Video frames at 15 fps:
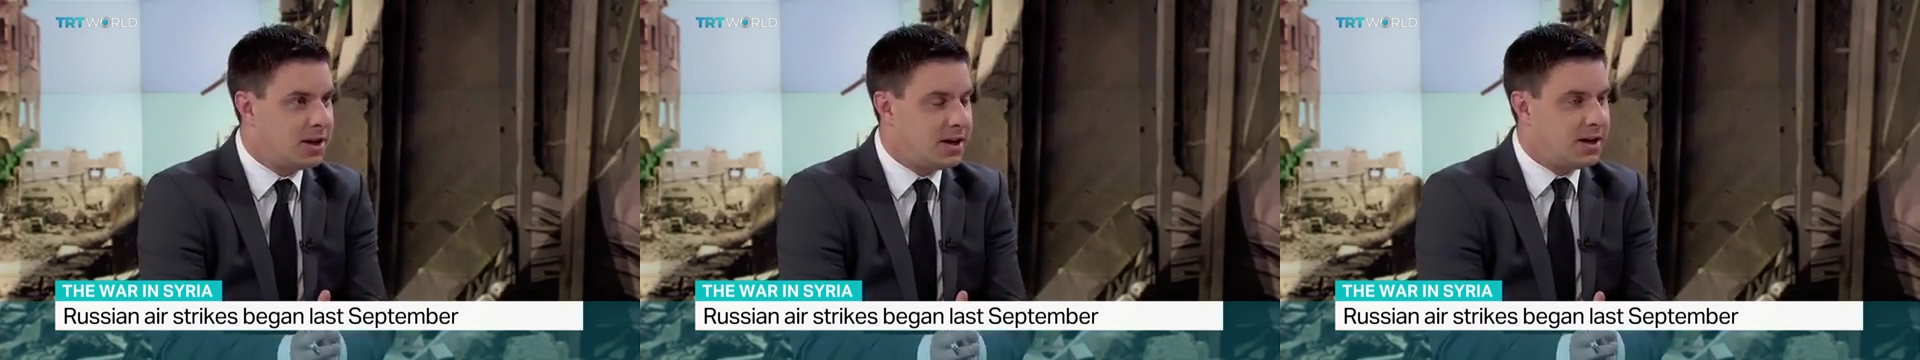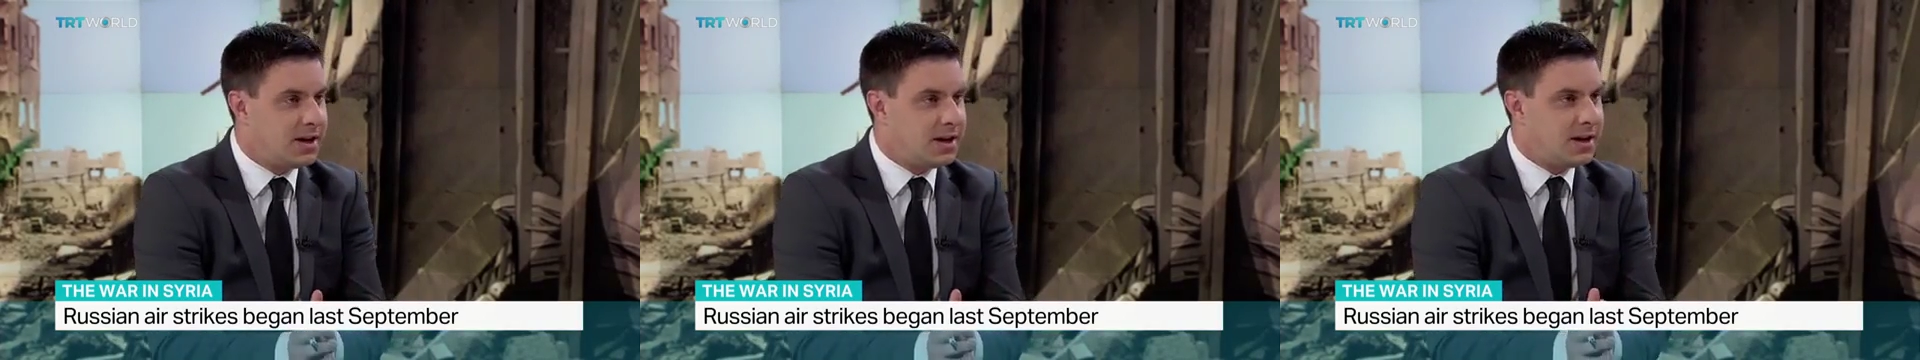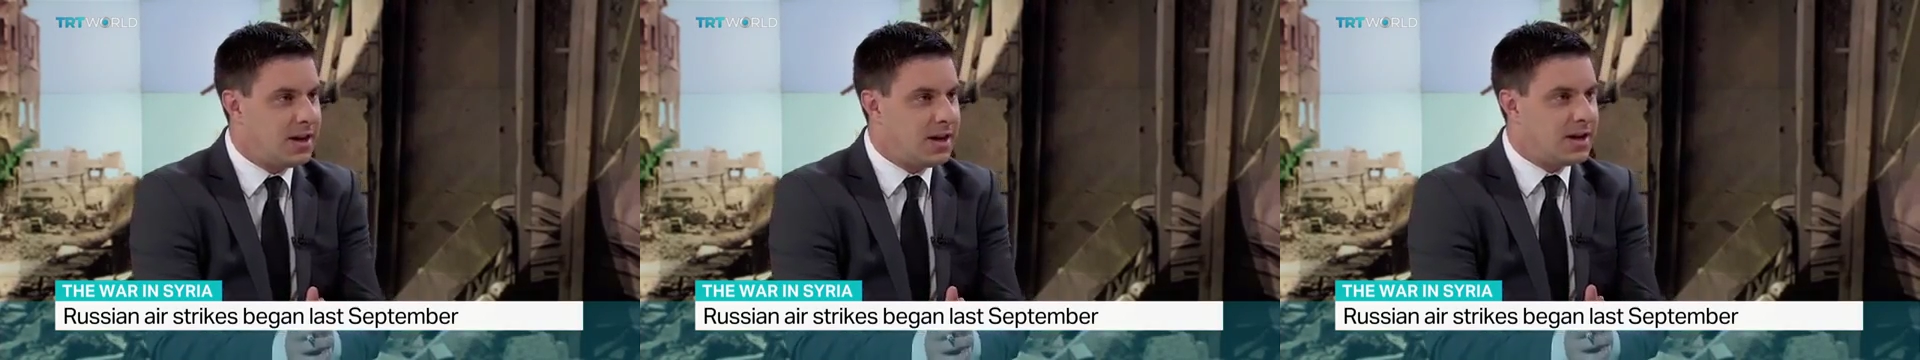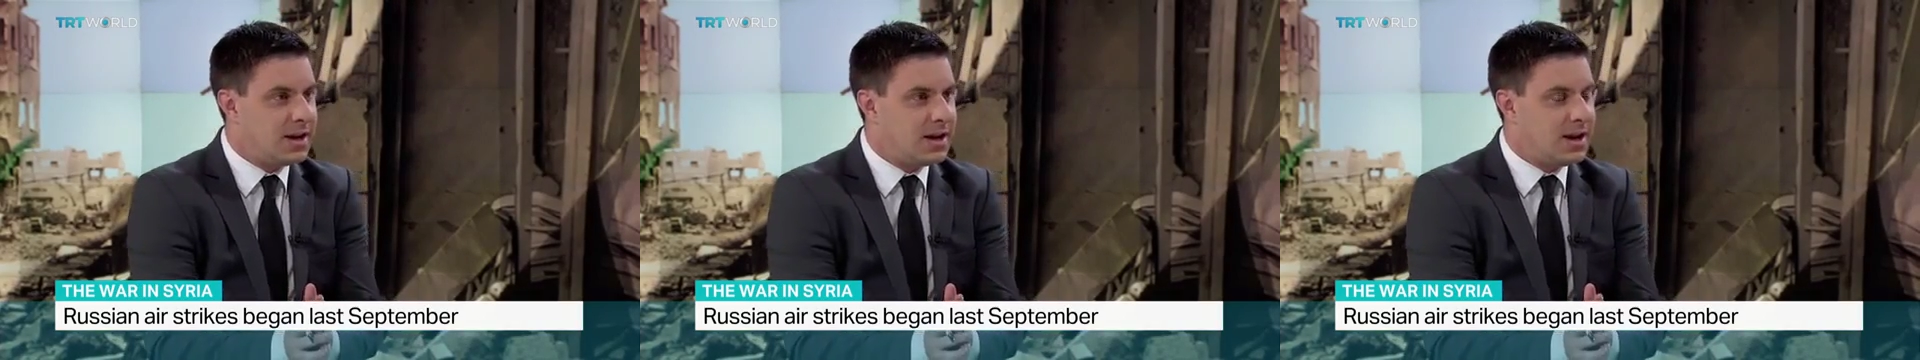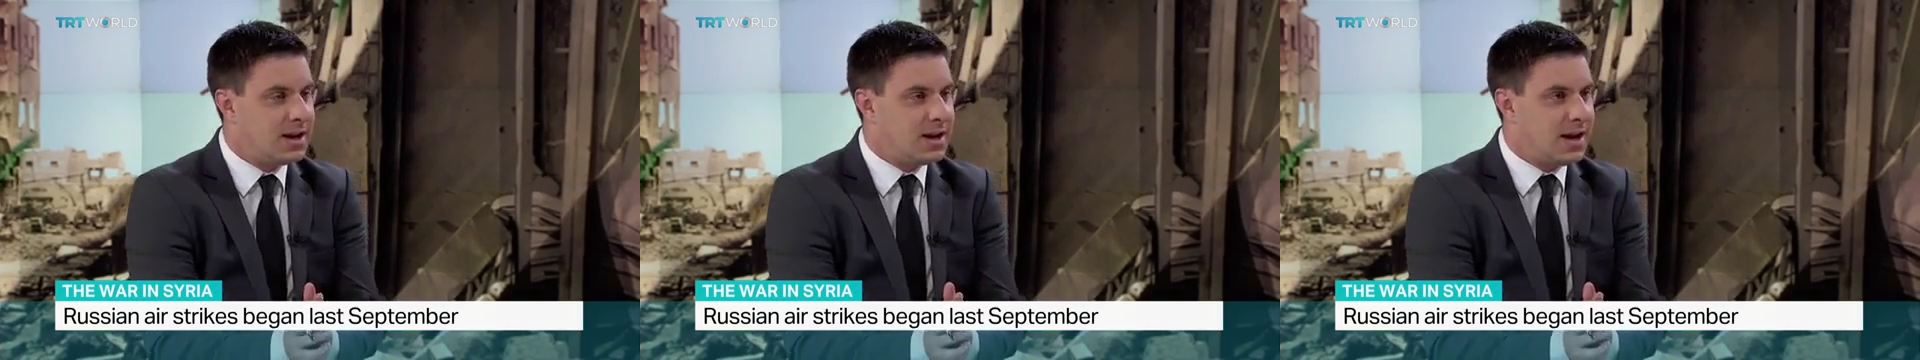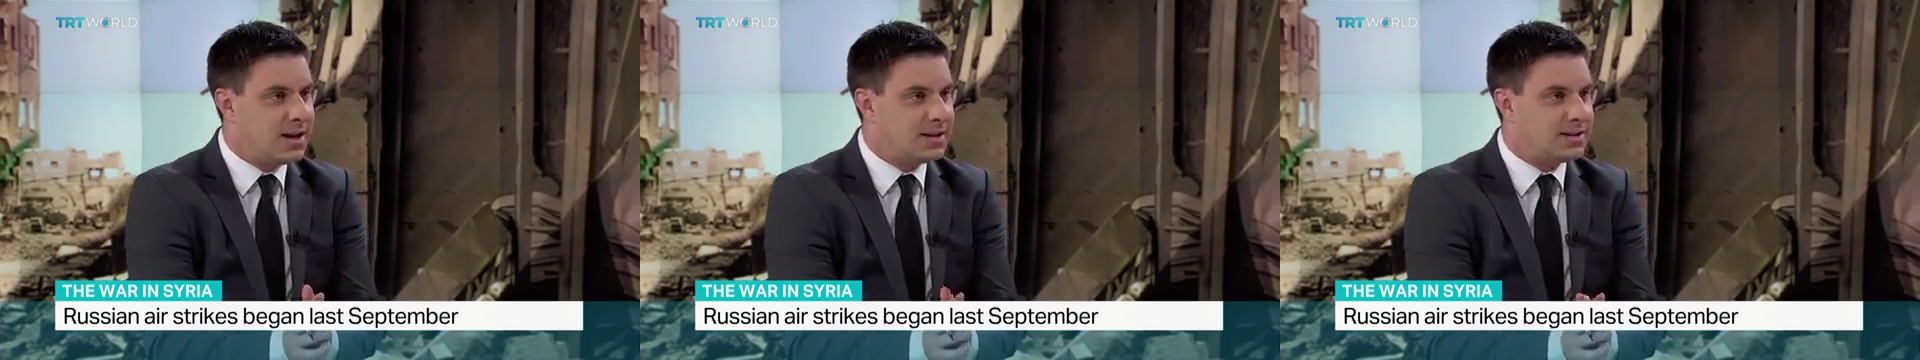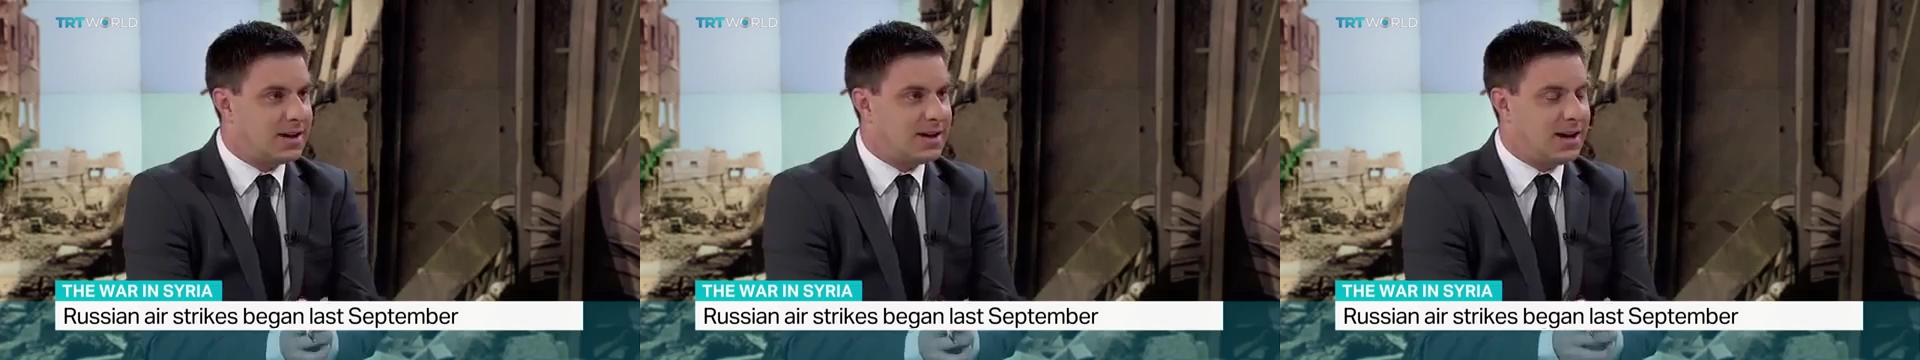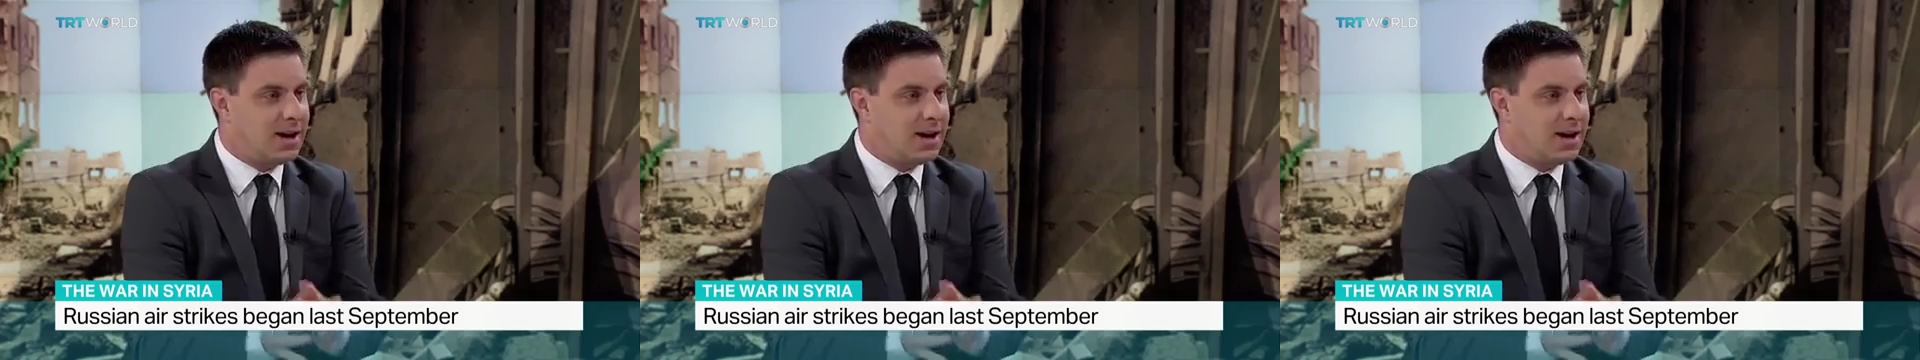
here in, in Assad.